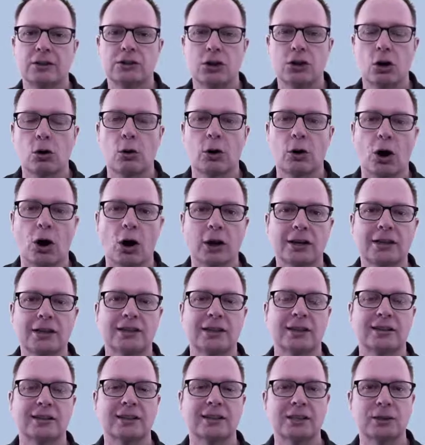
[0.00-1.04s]
So an
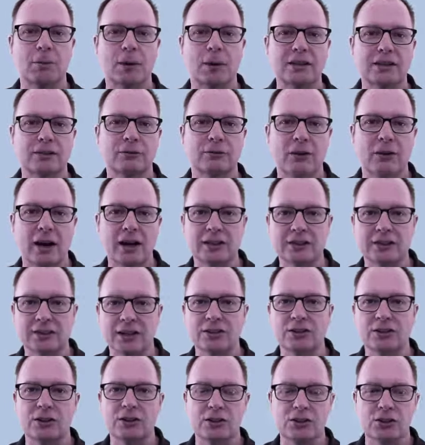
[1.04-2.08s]
architect that specifies
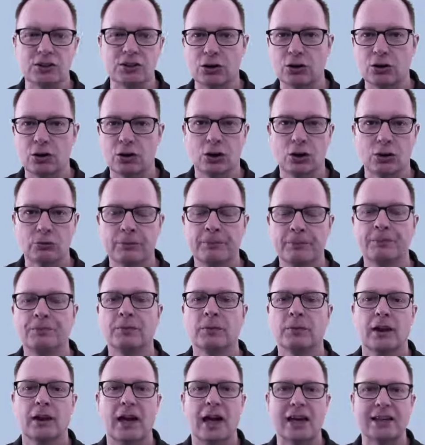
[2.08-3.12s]
us 0
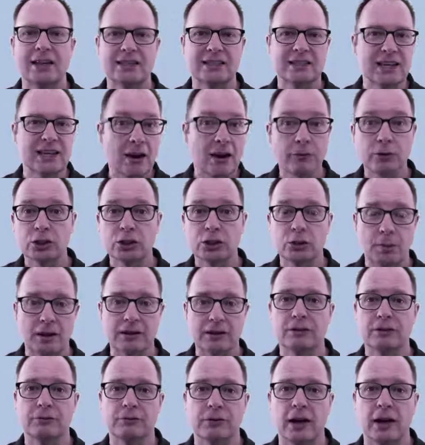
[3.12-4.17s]
has never
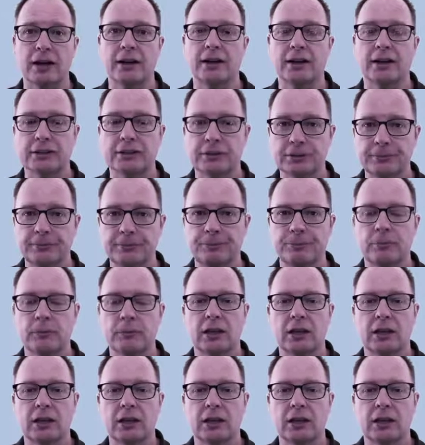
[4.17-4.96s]
specified us,